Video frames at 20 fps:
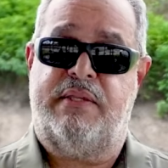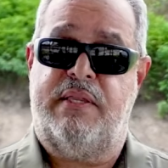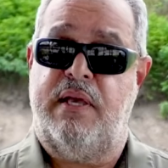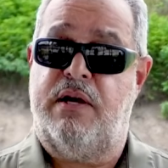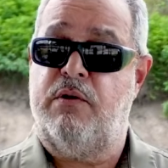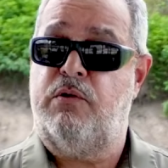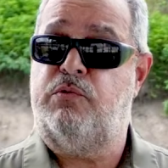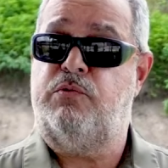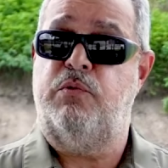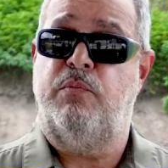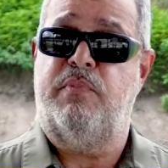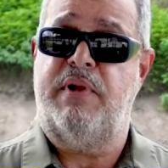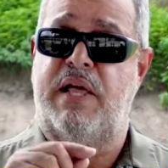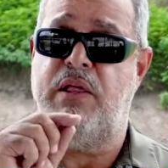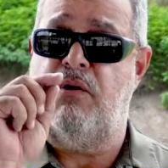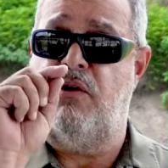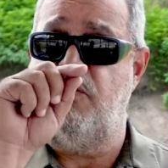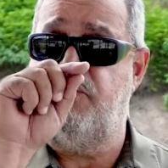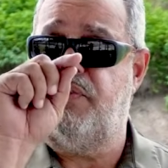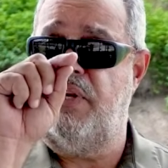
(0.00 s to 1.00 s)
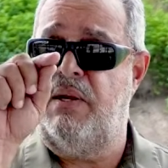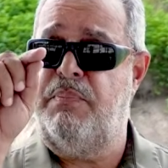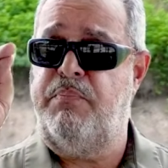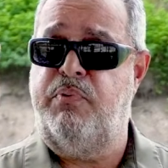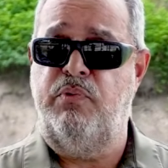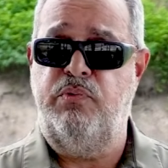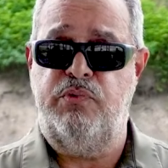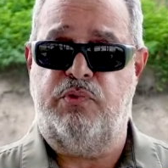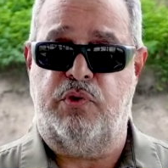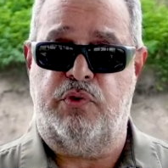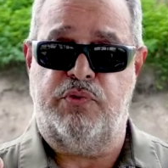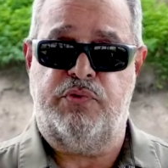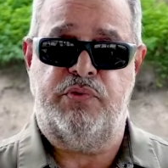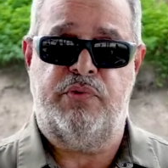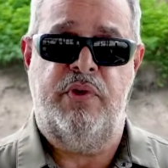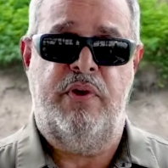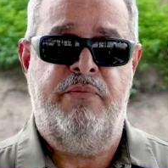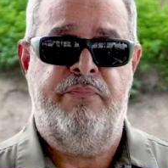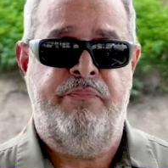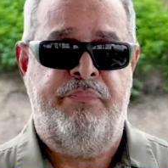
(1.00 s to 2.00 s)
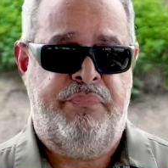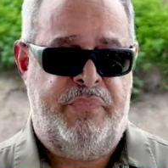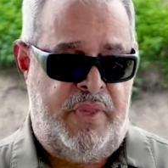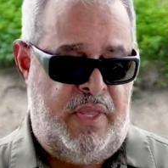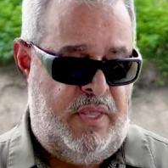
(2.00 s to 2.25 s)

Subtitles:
of people who are used to the 3 dots,